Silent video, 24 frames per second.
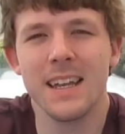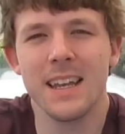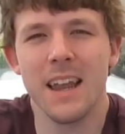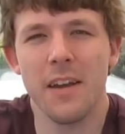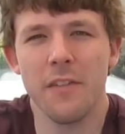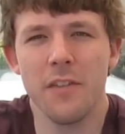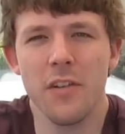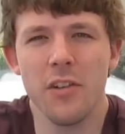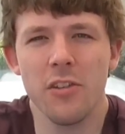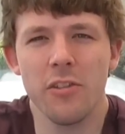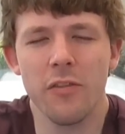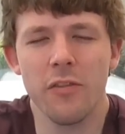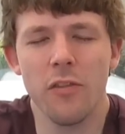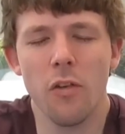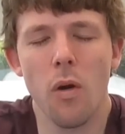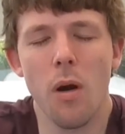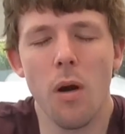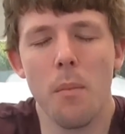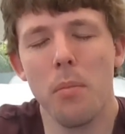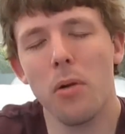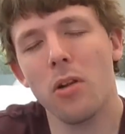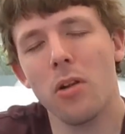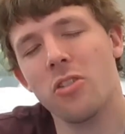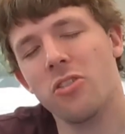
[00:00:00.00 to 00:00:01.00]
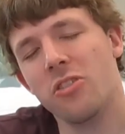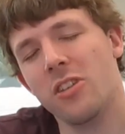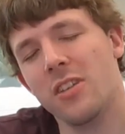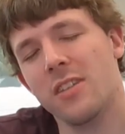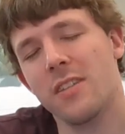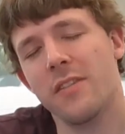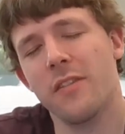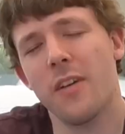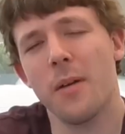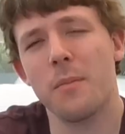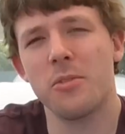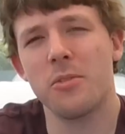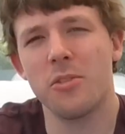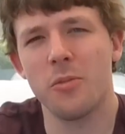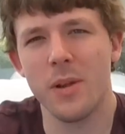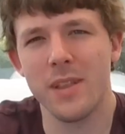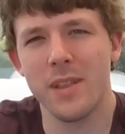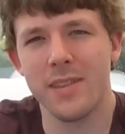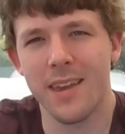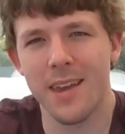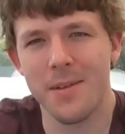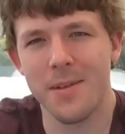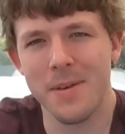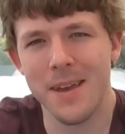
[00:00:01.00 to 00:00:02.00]
Now first of all, apologies if I'm
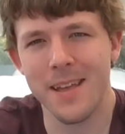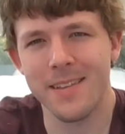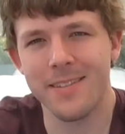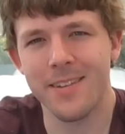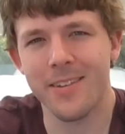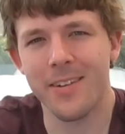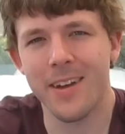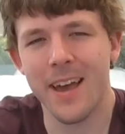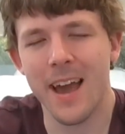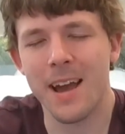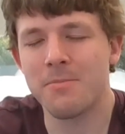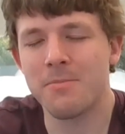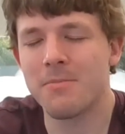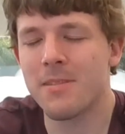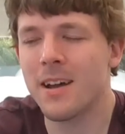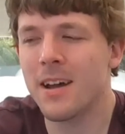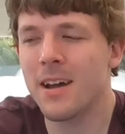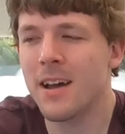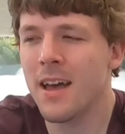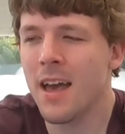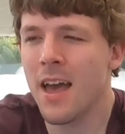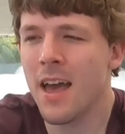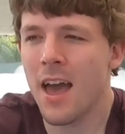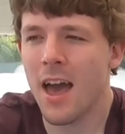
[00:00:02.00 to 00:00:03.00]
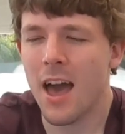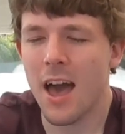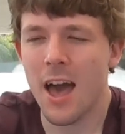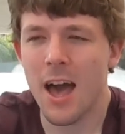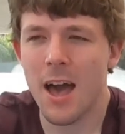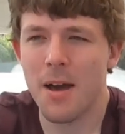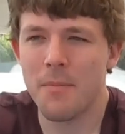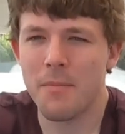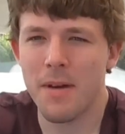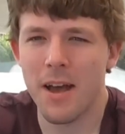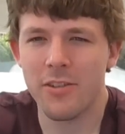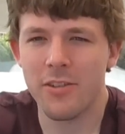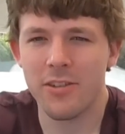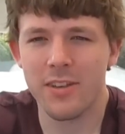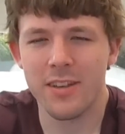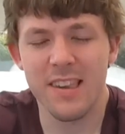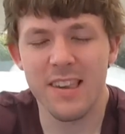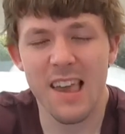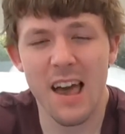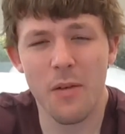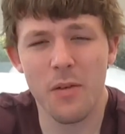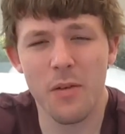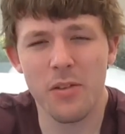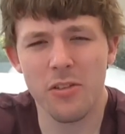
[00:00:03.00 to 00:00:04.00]
squinting a bit on camera. As you can
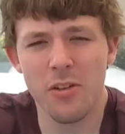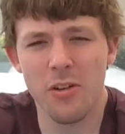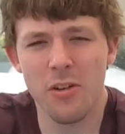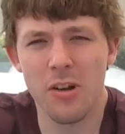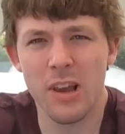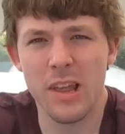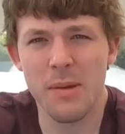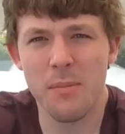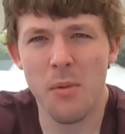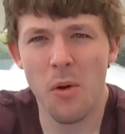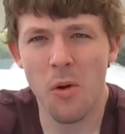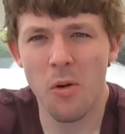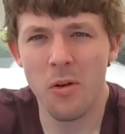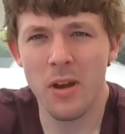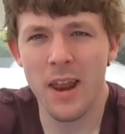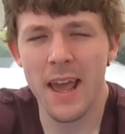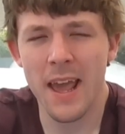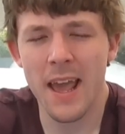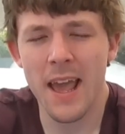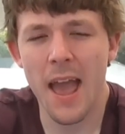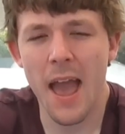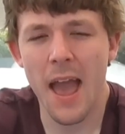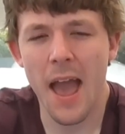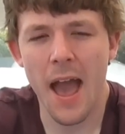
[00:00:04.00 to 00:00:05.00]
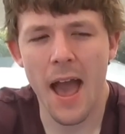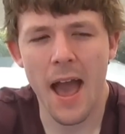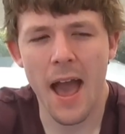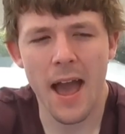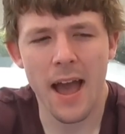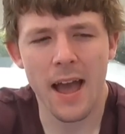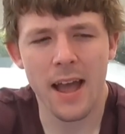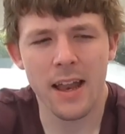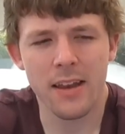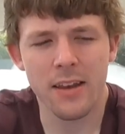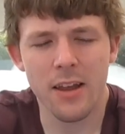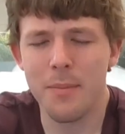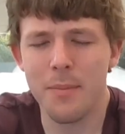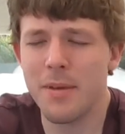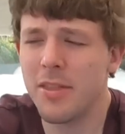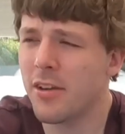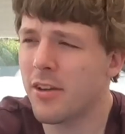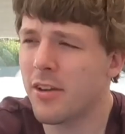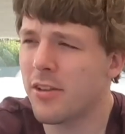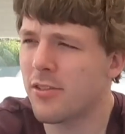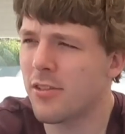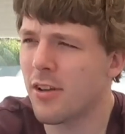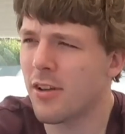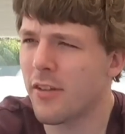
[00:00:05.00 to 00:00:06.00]
tell, it's early morning and I'm in
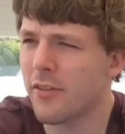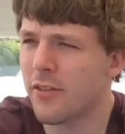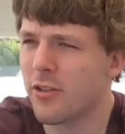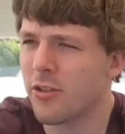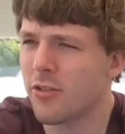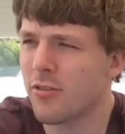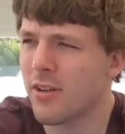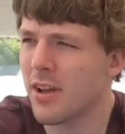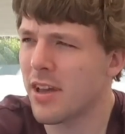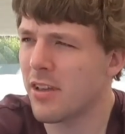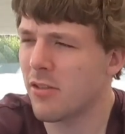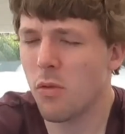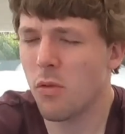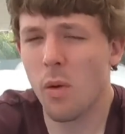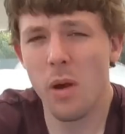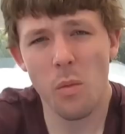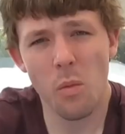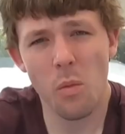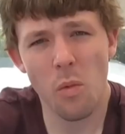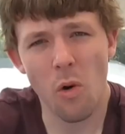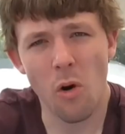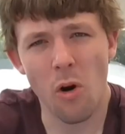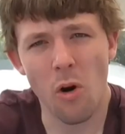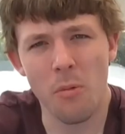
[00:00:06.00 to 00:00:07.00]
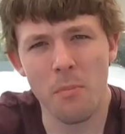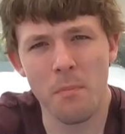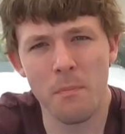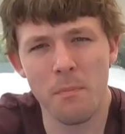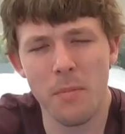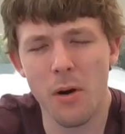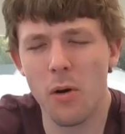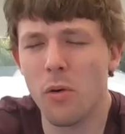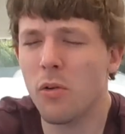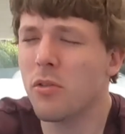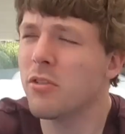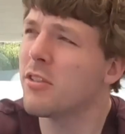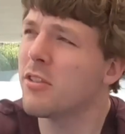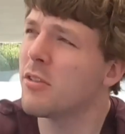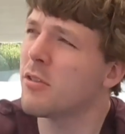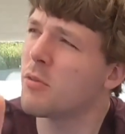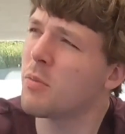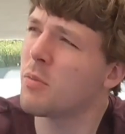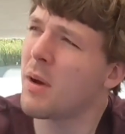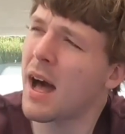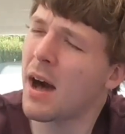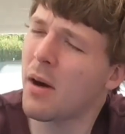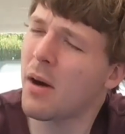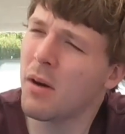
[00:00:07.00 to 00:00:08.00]
the conservatory. It's quite warm, but also
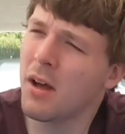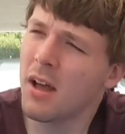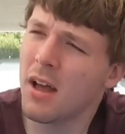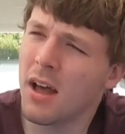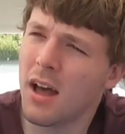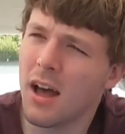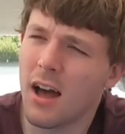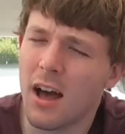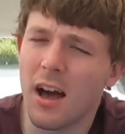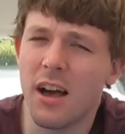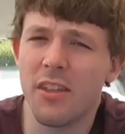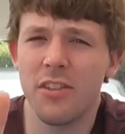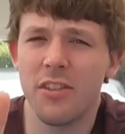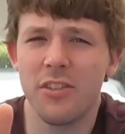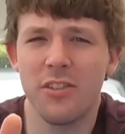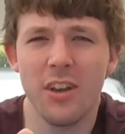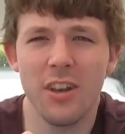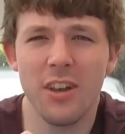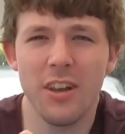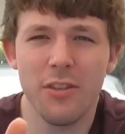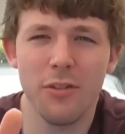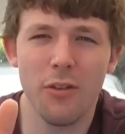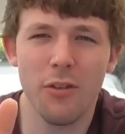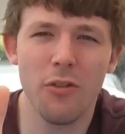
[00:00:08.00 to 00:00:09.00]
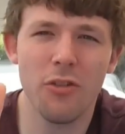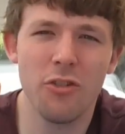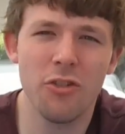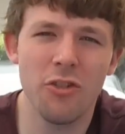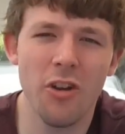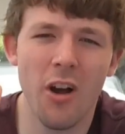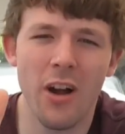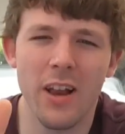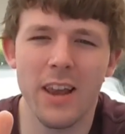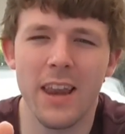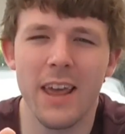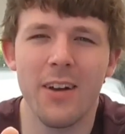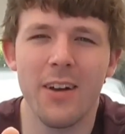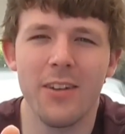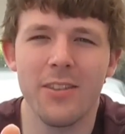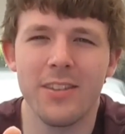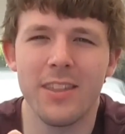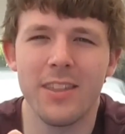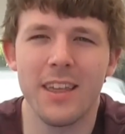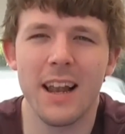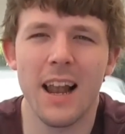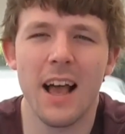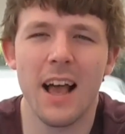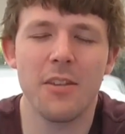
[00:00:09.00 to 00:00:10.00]
as well, the sun is sort of shining
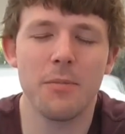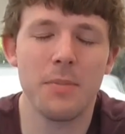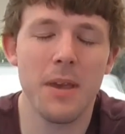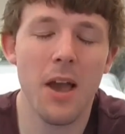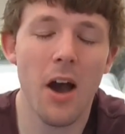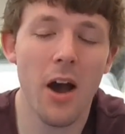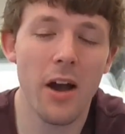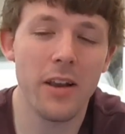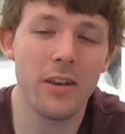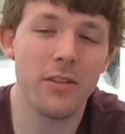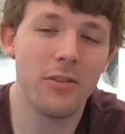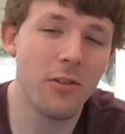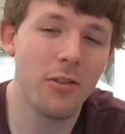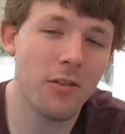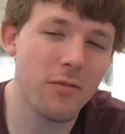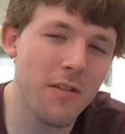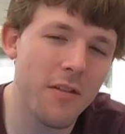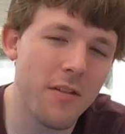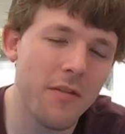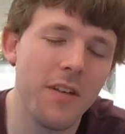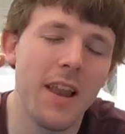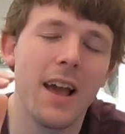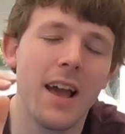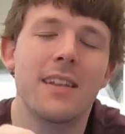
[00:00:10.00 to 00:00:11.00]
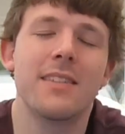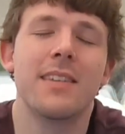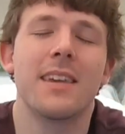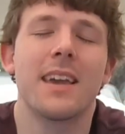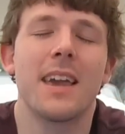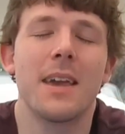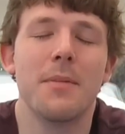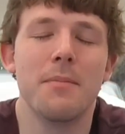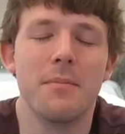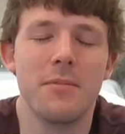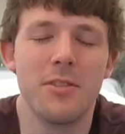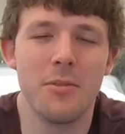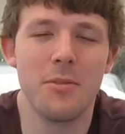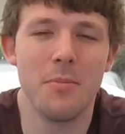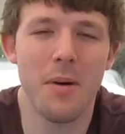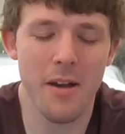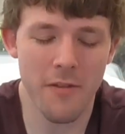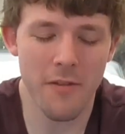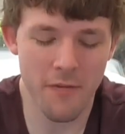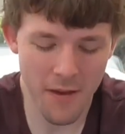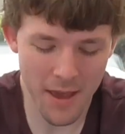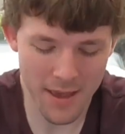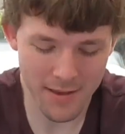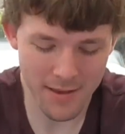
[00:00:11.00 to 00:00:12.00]
onto the glass behind us, sort of reflecting into my
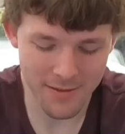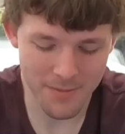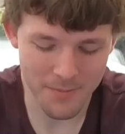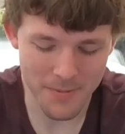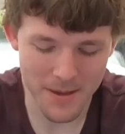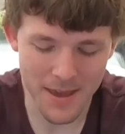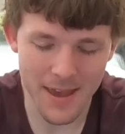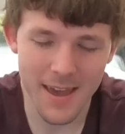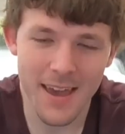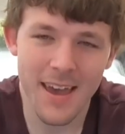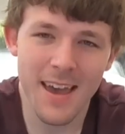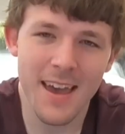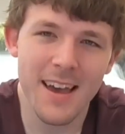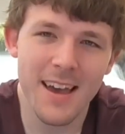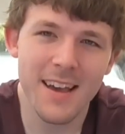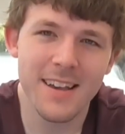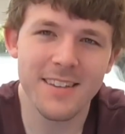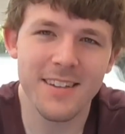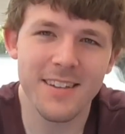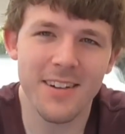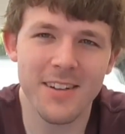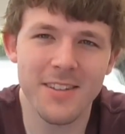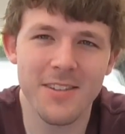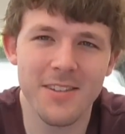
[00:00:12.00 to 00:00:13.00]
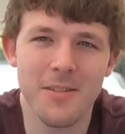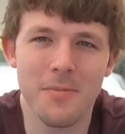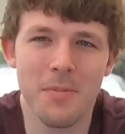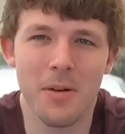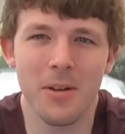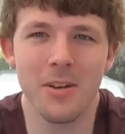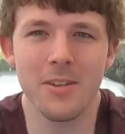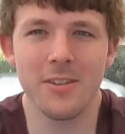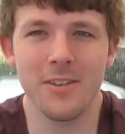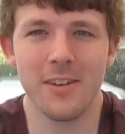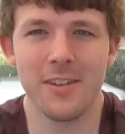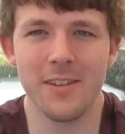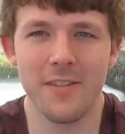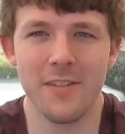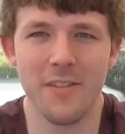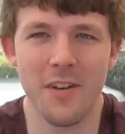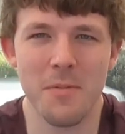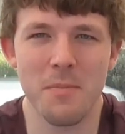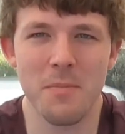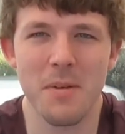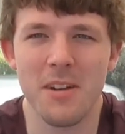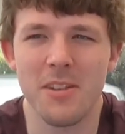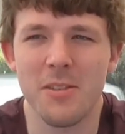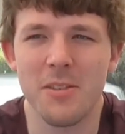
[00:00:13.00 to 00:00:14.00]
face a bit. So I do apologise if
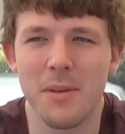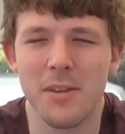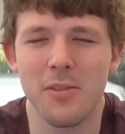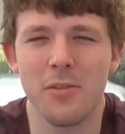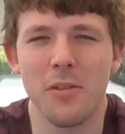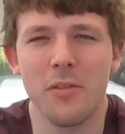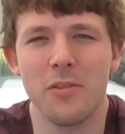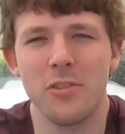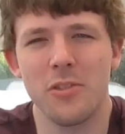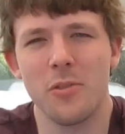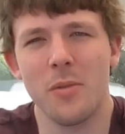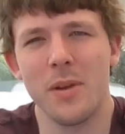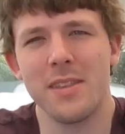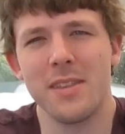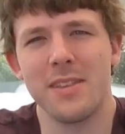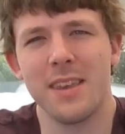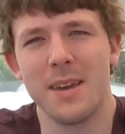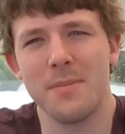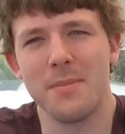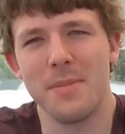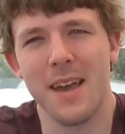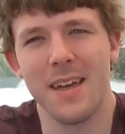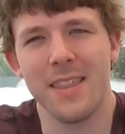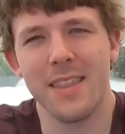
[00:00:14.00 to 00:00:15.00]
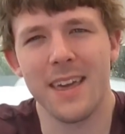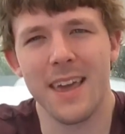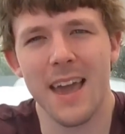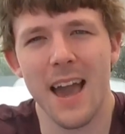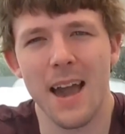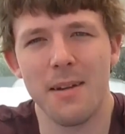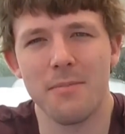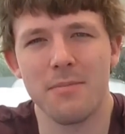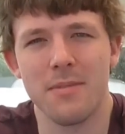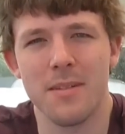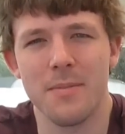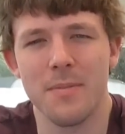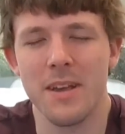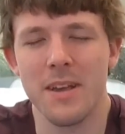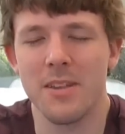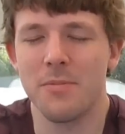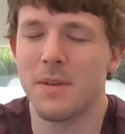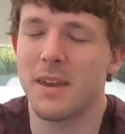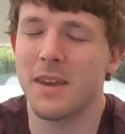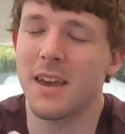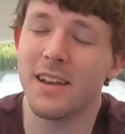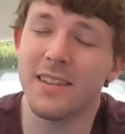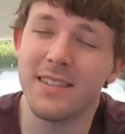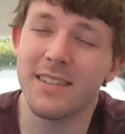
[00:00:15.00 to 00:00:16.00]
I appear to be sort of squinting a bit at the camera, but it's
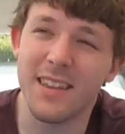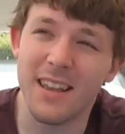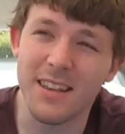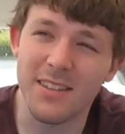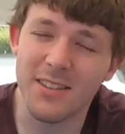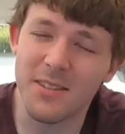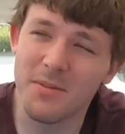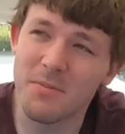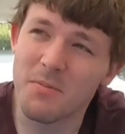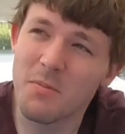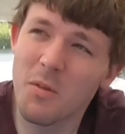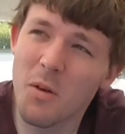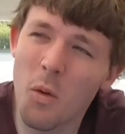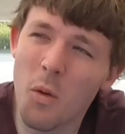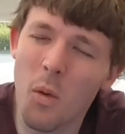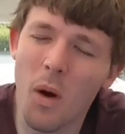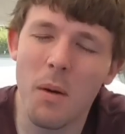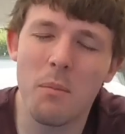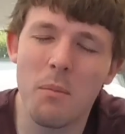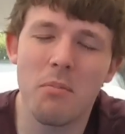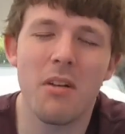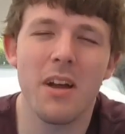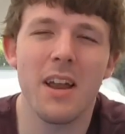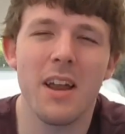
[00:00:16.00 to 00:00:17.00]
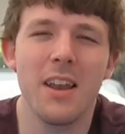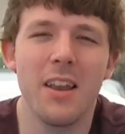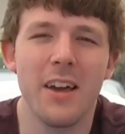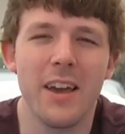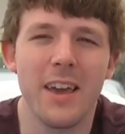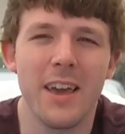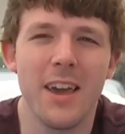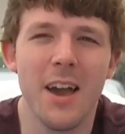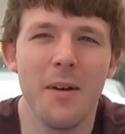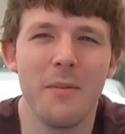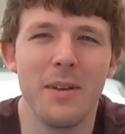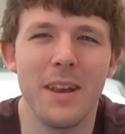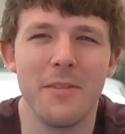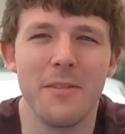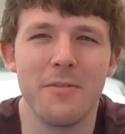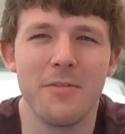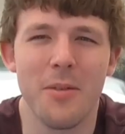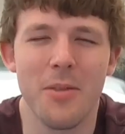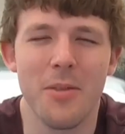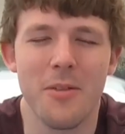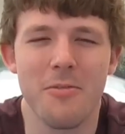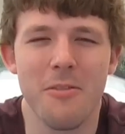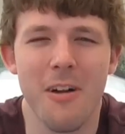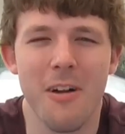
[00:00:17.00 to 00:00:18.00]
because there's quite a bright light coming in
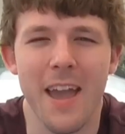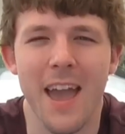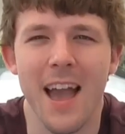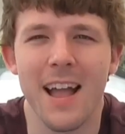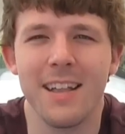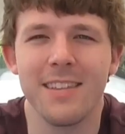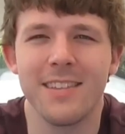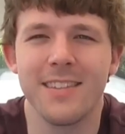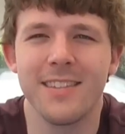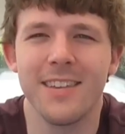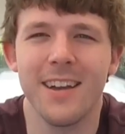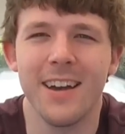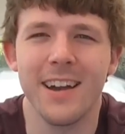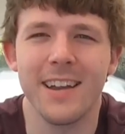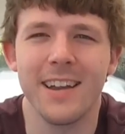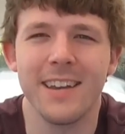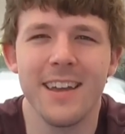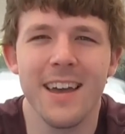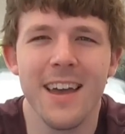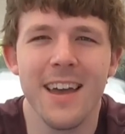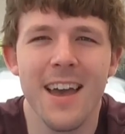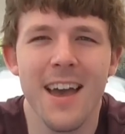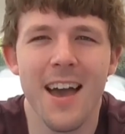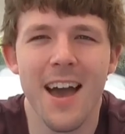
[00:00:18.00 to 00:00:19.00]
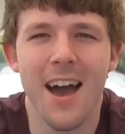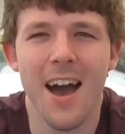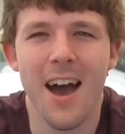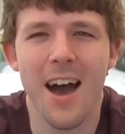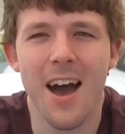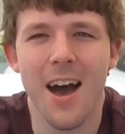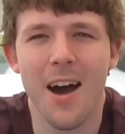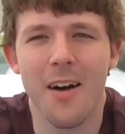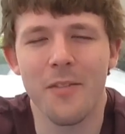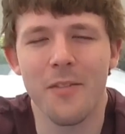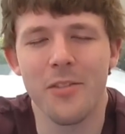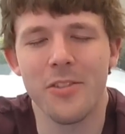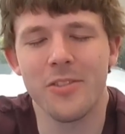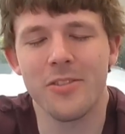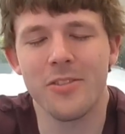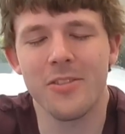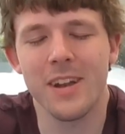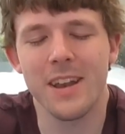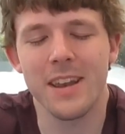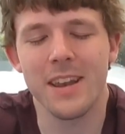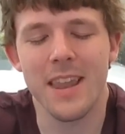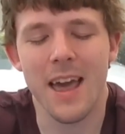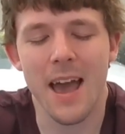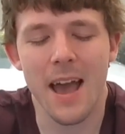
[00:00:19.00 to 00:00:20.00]
from the right hand side of the
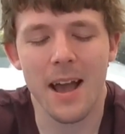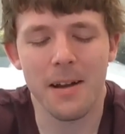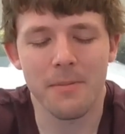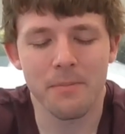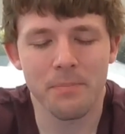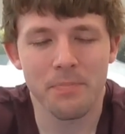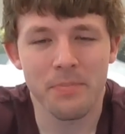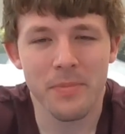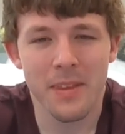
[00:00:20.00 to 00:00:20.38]
screen there.